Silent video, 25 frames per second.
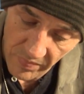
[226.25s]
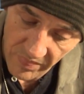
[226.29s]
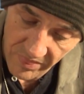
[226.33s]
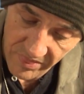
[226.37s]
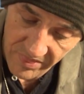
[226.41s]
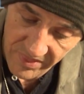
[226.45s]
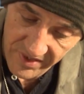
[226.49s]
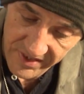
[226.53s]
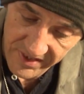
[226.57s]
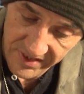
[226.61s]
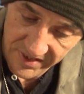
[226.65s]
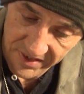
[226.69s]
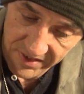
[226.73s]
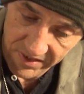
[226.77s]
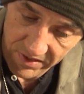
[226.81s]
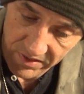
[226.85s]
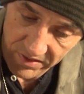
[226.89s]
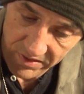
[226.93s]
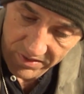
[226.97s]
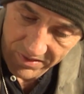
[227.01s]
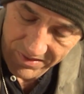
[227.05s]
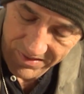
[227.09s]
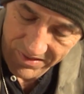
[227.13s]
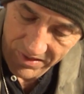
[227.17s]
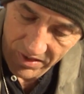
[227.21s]
the
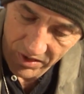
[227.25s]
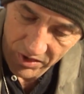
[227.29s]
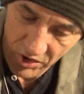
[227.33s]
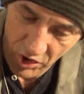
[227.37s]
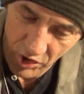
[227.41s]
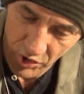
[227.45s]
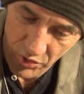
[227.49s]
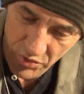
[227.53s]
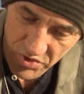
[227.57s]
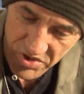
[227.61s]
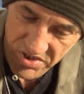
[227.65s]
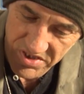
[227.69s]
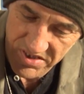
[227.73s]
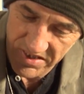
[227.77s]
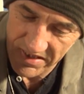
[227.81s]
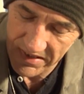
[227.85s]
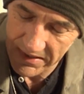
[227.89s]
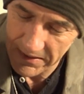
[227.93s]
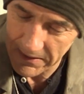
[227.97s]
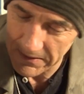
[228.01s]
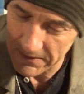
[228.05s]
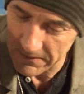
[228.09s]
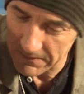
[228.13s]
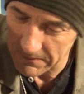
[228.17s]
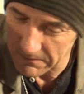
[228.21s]

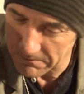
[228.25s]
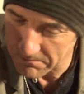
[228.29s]
acoustic